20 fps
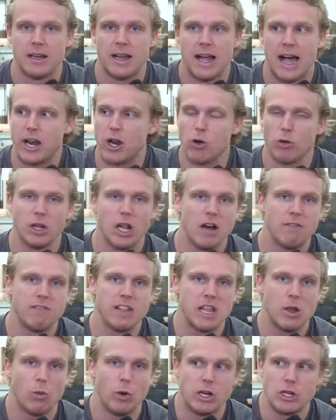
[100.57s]
I don't love that
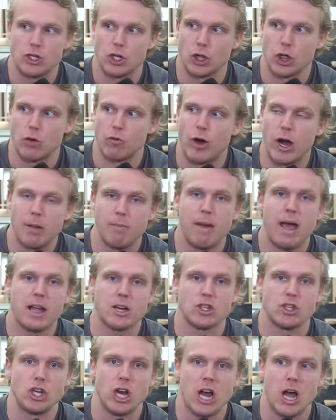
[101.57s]
you went and took the running
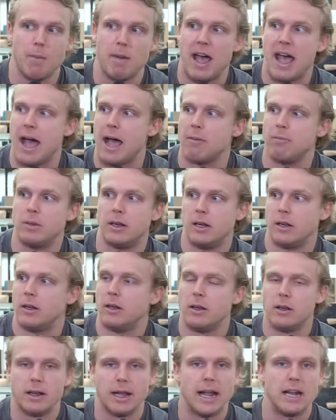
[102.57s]
back's job at
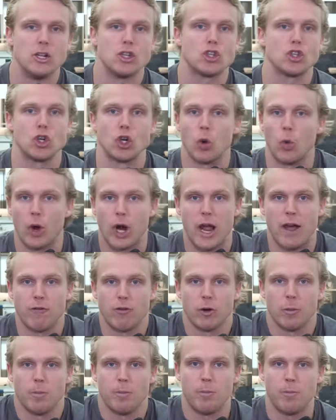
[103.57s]
insert
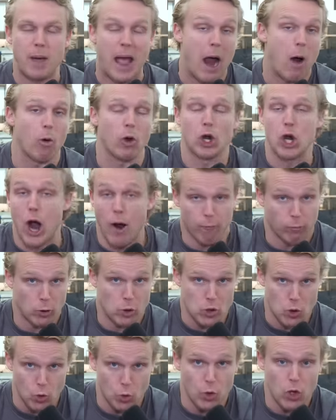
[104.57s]
whatever power conference
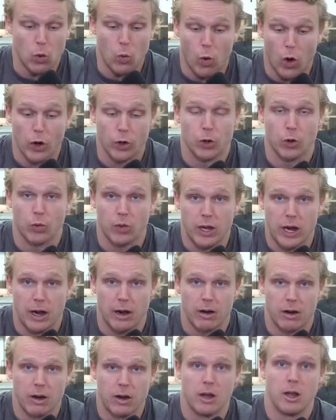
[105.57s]
school you want to there.